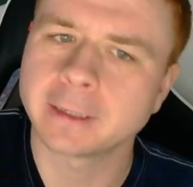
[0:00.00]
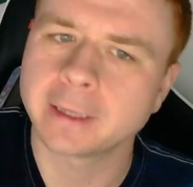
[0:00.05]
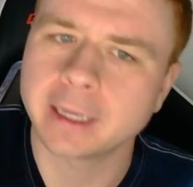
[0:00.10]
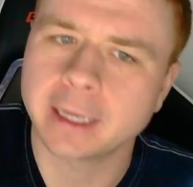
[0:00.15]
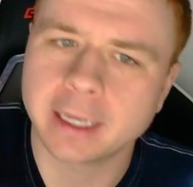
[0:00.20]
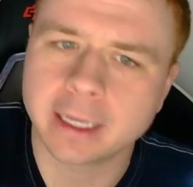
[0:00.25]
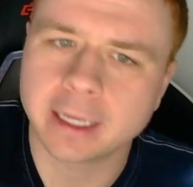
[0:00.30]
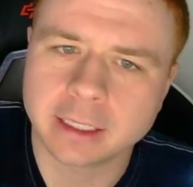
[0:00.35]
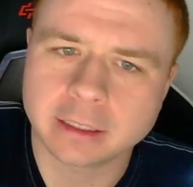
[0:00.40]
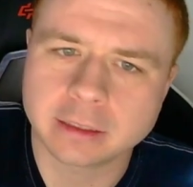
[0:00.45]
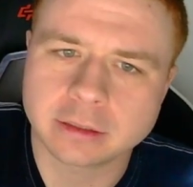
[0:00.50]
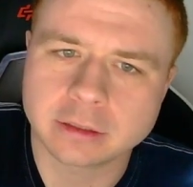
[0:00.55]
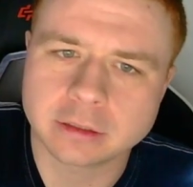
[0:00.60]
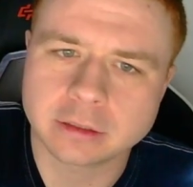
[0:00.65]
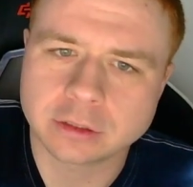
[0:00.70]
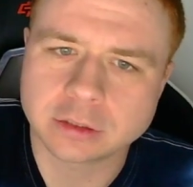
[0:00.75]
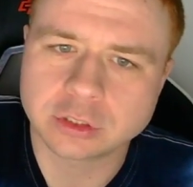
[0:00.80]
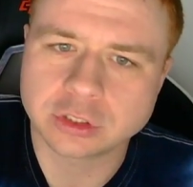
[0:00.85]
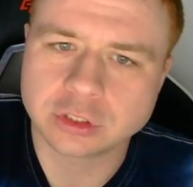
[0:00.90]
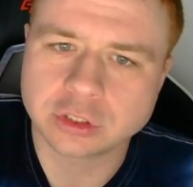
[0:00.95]
And
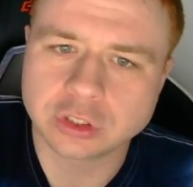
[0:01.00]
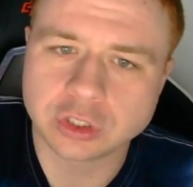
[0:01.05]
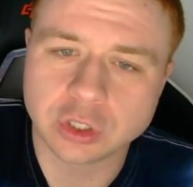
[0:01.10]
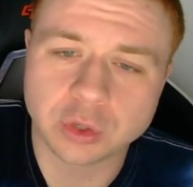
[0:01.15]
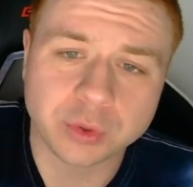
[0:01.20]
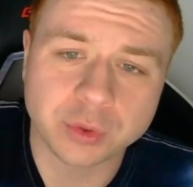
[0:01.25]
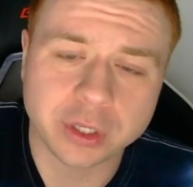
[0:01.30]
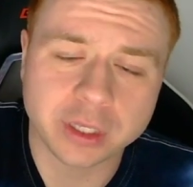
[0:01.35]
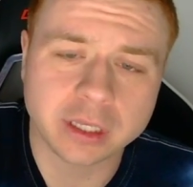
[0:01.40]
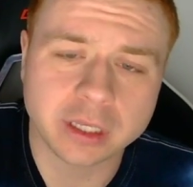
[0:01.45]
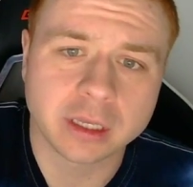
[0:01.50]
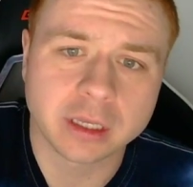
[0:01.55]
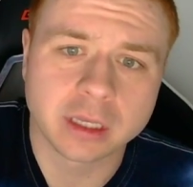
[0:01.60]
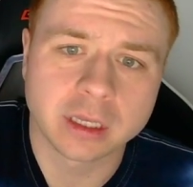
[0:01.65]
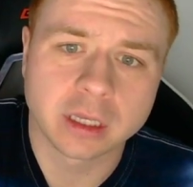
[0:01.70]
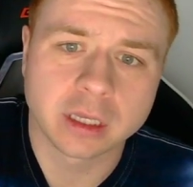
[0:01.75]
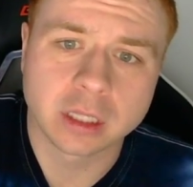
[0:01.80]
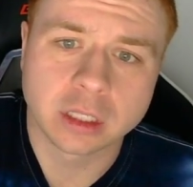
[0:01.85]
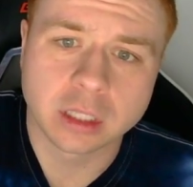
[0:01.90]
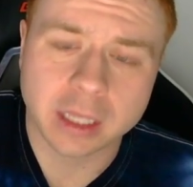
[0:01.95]
Joey,
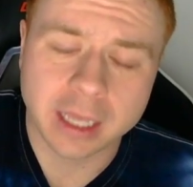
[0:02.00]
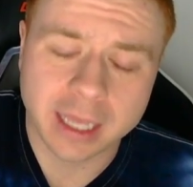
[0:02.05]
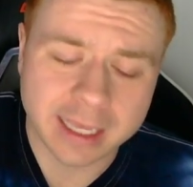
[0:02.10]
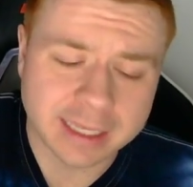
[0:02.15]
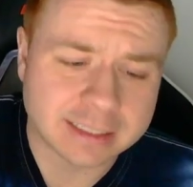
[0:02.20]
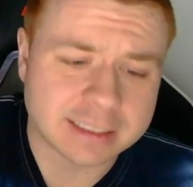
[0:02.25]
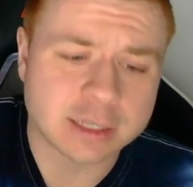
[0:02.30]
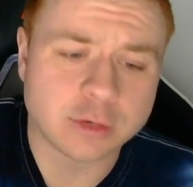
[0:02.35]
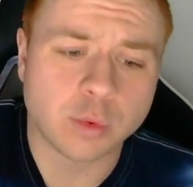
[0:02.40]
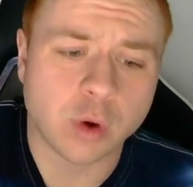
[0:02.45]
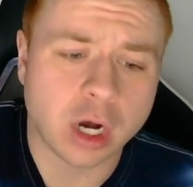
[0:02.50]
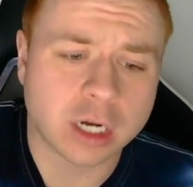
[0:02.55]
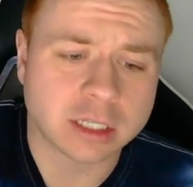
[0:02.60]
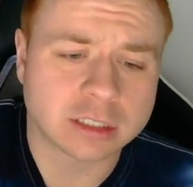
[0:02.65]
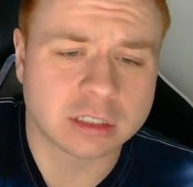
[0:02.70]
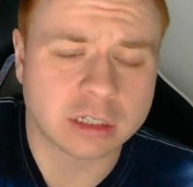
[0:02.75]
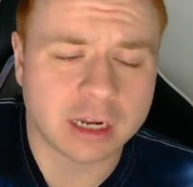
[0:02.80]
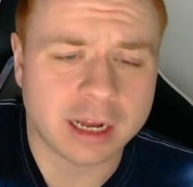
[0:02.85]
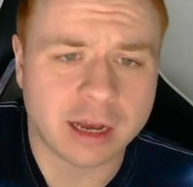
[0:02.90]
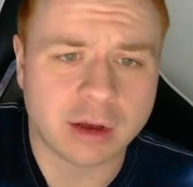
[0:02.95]
as he
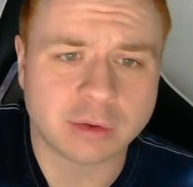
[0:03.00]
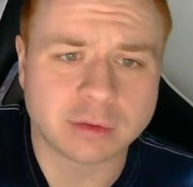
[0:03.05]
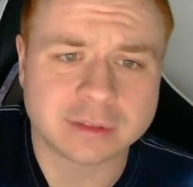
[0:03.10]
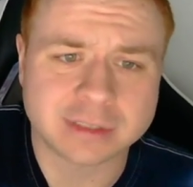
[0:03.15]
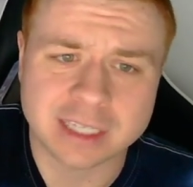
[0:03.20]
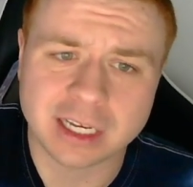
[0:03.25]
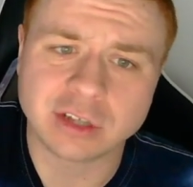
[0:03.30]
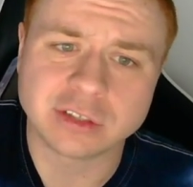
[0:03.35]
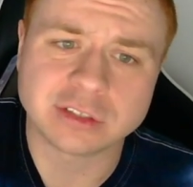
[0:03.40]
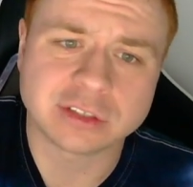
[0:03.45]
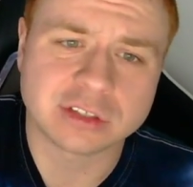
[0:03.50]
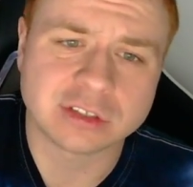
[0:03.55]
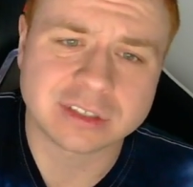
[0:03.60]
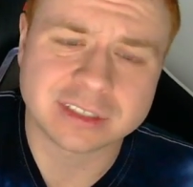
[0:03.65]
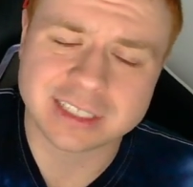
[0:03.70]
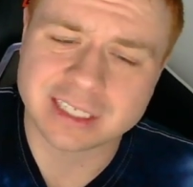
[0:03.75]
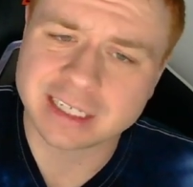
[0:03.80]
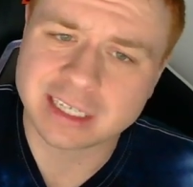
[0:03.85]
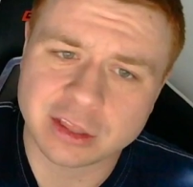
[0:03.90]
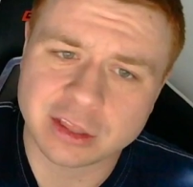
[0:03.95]
walks her out, tells her,
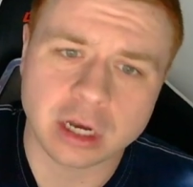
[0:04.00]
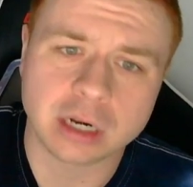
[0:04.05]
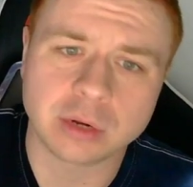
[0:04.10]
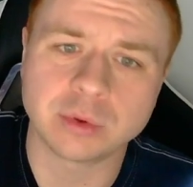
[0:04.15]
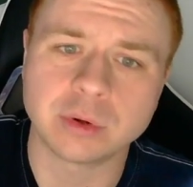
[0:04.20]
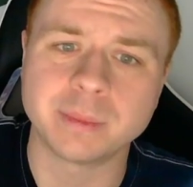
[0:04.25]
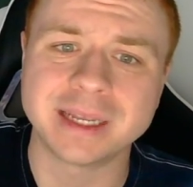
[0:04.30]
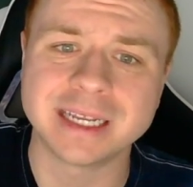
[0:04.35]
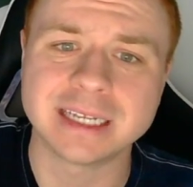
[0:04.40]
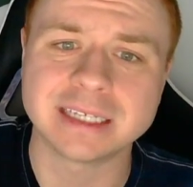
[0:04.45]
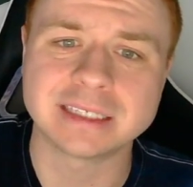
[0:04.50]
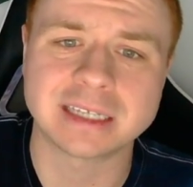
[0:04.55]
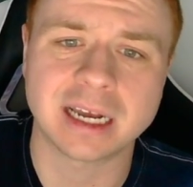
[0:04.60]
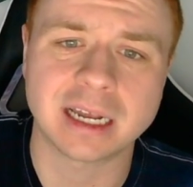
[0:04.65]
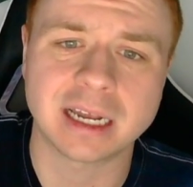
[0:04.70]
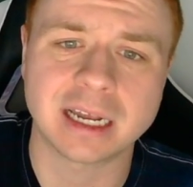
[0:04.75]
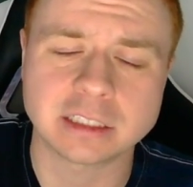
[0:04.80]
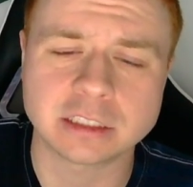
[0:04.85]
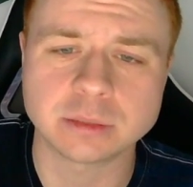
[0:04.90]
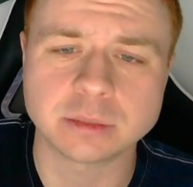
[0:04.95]
said he it would be
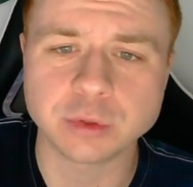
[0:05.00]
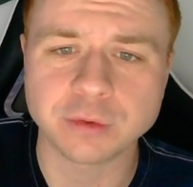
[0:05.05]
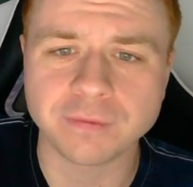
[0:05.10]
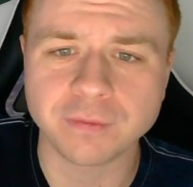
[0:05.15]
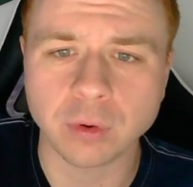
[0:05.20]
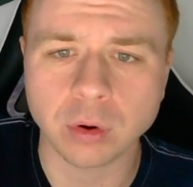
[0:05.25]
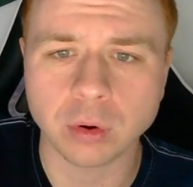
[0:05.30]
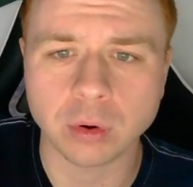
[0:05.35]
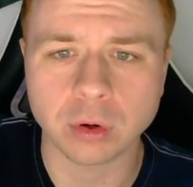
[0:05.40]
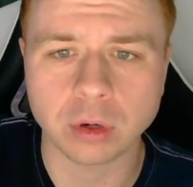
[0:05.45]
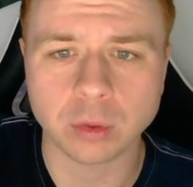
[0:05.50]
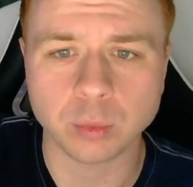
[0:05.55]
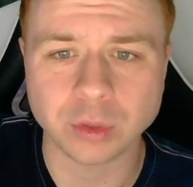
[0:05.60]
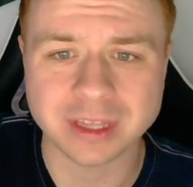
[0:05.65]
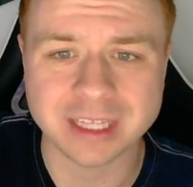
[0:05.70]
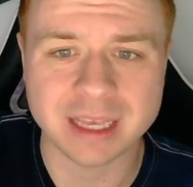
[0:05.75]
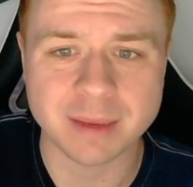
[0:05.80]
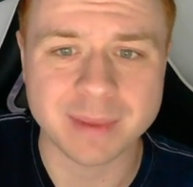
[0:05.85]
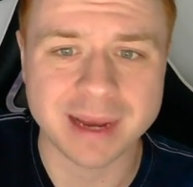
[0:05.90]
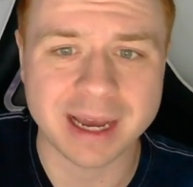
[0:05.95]
dishonest to move forward with
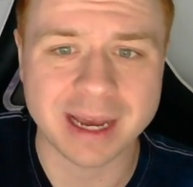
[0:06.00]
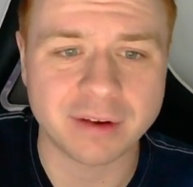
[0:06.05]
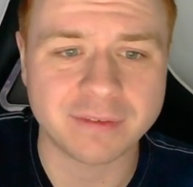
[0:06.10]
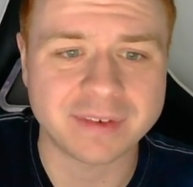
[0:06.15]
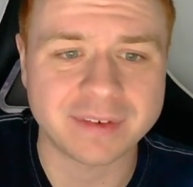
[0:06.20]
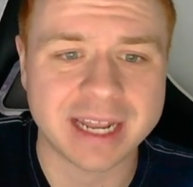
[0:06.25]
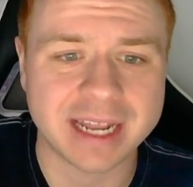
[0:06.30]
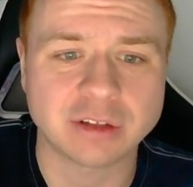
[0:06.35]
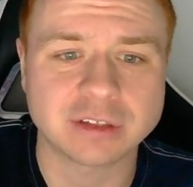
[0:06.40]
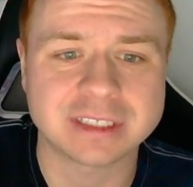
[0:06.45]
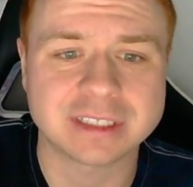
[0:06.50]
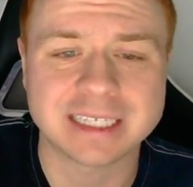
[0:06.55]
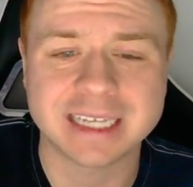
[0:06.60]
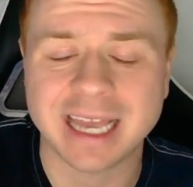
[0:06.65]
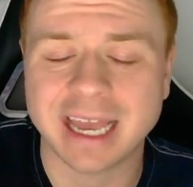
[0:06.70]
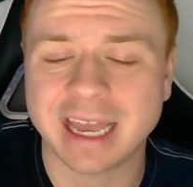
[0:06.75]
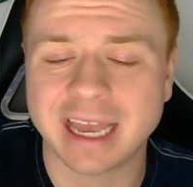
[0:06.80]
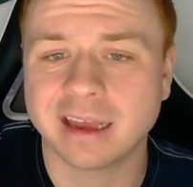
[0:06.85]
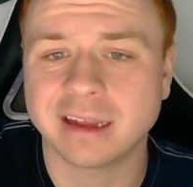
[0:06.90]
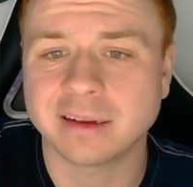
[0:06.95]
the amount of doubts he
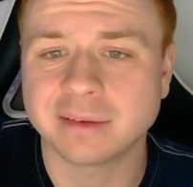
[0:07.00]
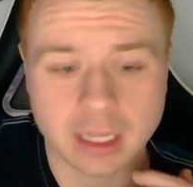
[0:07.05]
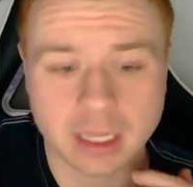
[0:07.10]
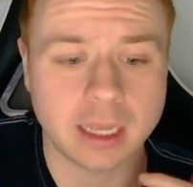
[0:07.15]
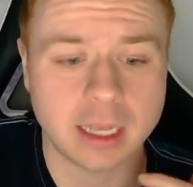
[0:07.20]
had.